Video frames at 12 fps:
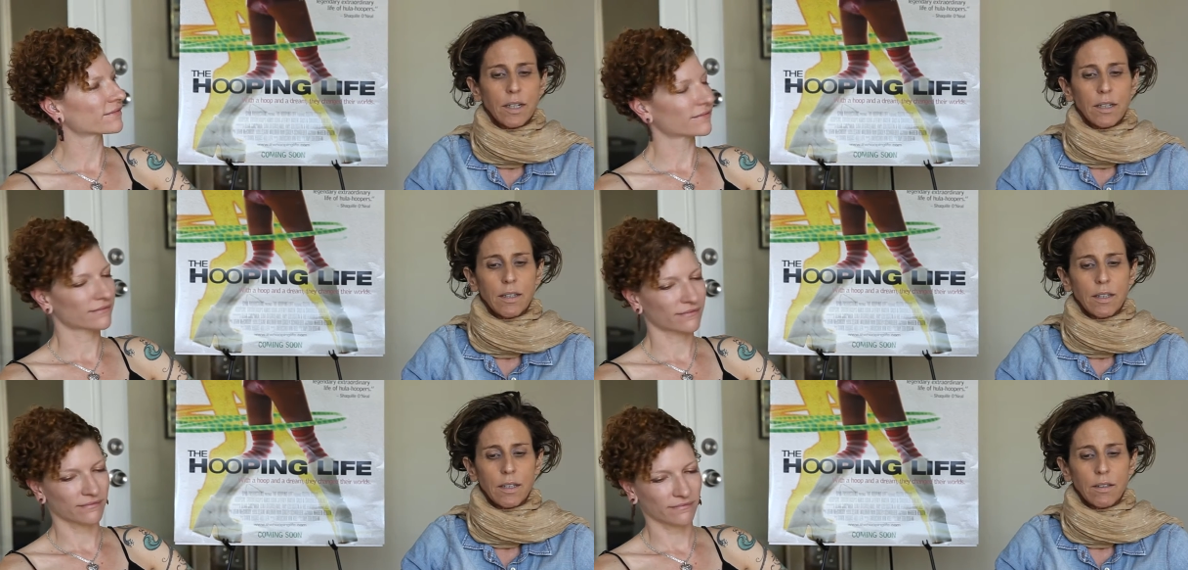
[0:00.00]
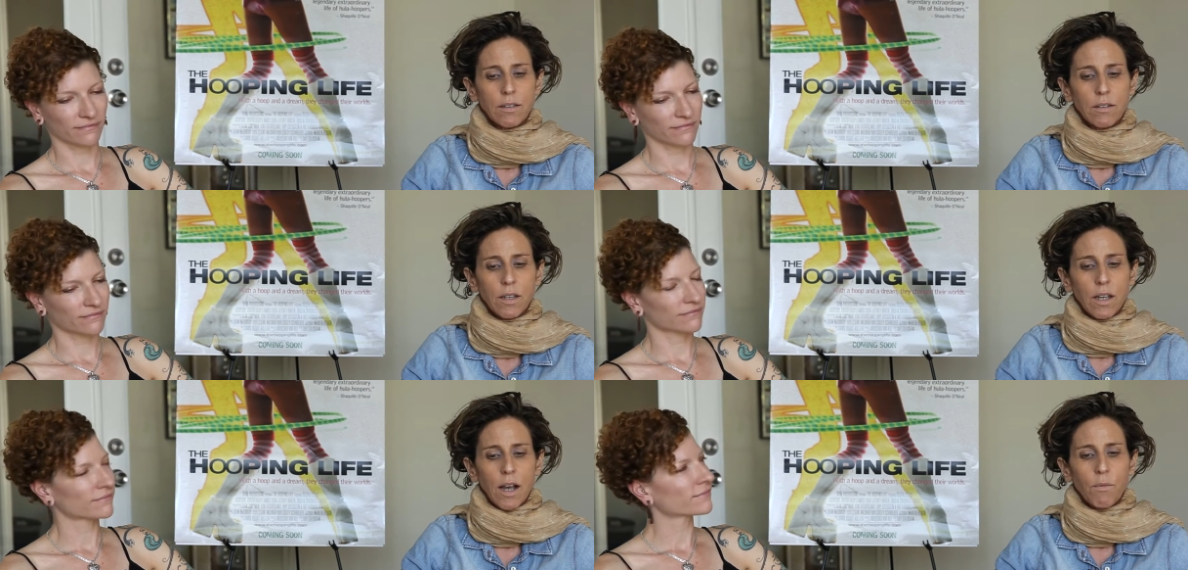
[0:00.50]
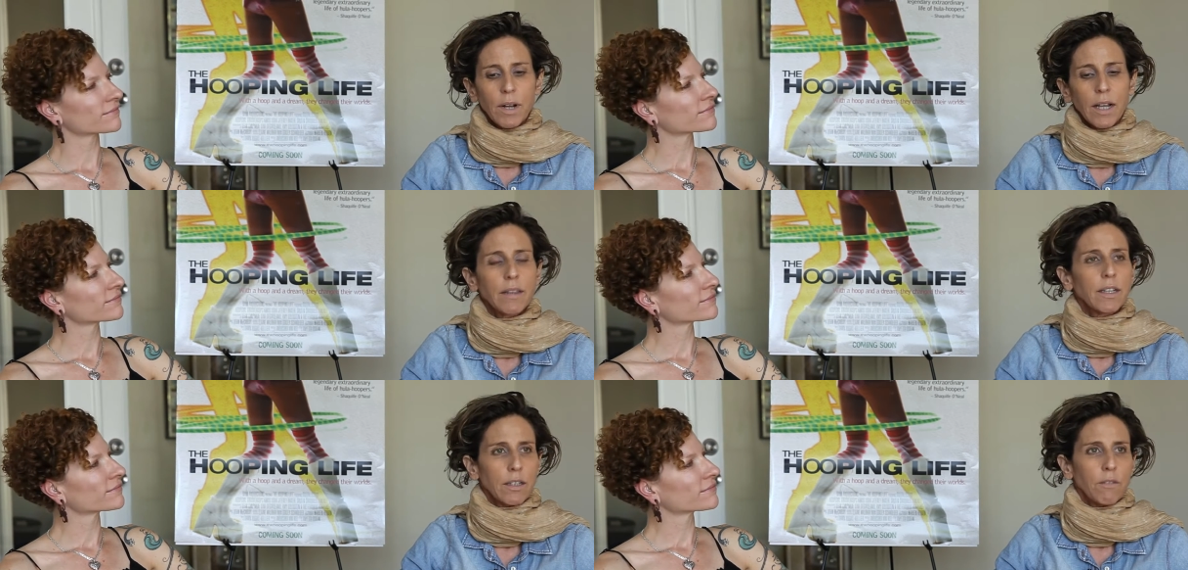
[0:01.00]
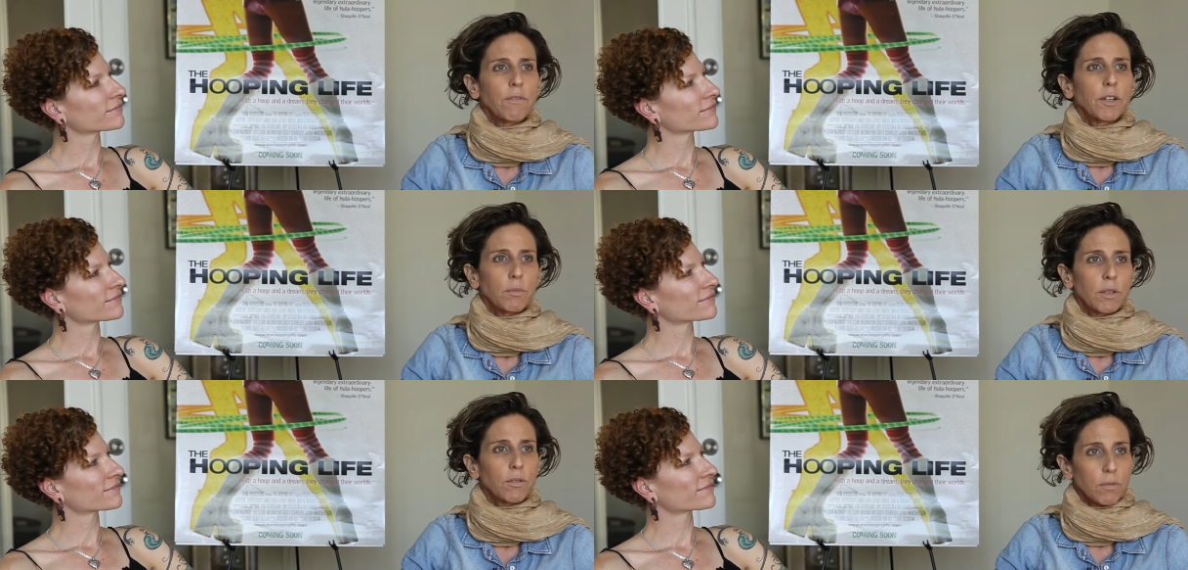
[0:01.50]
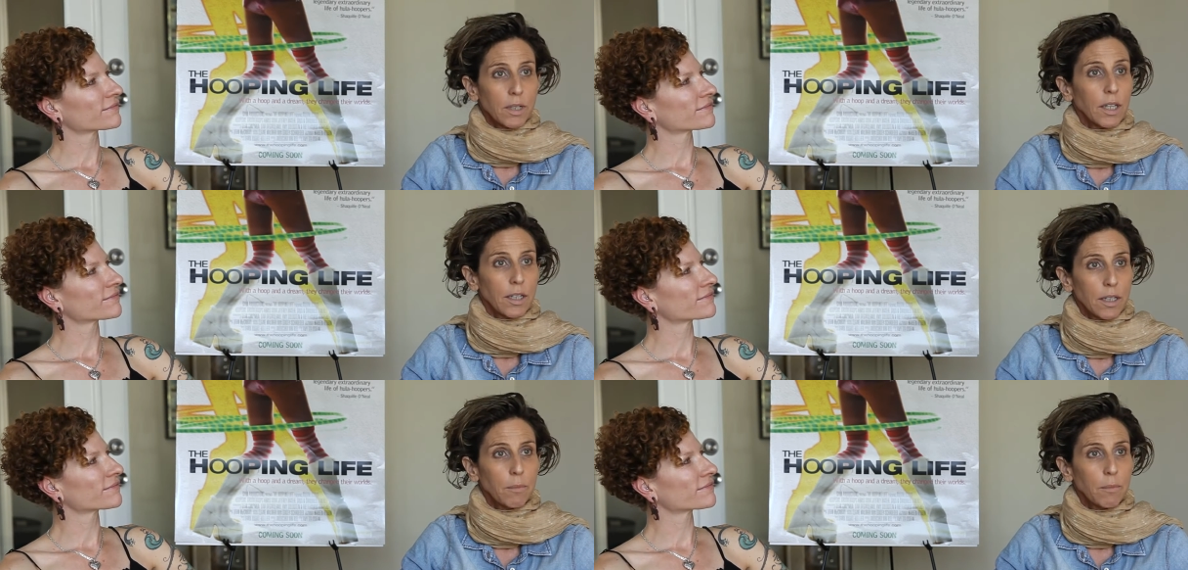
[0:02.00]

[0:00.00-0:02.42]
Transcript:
Speaker 1: I think is what I think the film is really